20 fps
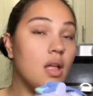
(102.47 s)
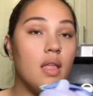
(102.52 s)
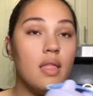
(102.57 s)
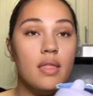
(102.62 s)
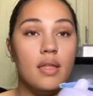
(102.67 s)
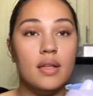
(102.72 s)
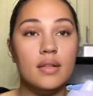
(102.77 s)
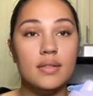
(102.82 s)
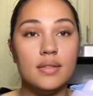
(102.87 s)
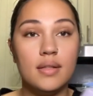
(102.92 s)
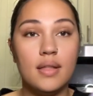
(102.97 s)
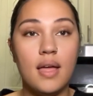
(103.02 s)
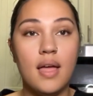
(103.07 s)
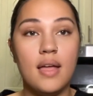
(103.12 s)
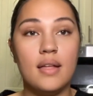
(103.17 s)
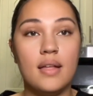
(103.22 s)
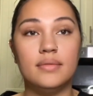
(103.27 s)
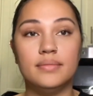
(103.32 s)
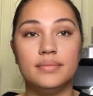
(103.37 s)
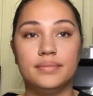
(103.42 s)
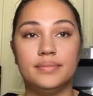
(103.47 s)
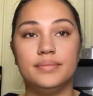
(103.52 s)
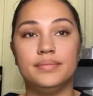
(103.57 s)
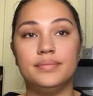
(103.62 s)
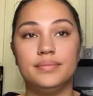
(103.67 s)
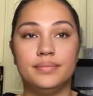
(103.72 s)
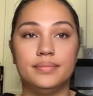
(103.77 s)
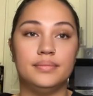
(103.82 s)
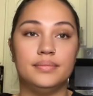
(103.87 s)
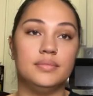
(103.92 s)
That's that.
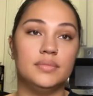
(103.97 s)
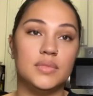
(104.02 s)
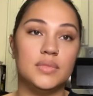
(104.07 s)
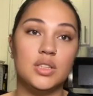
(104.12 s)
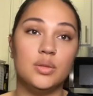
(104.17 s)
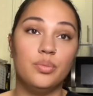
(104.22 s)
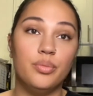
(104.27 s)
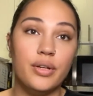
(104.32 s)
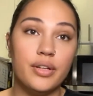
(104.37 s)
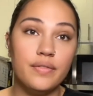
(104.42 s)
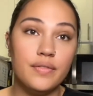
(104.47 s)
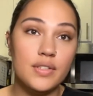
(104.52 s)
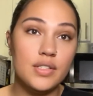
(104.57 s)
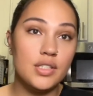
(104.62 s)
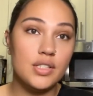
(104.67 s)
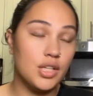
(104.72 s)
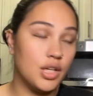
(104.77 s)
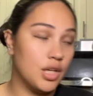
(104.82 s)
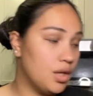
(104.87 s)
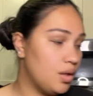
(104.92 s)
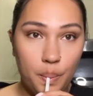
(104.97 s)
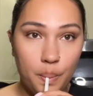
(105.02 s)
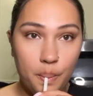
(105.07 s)
Breakfast to go.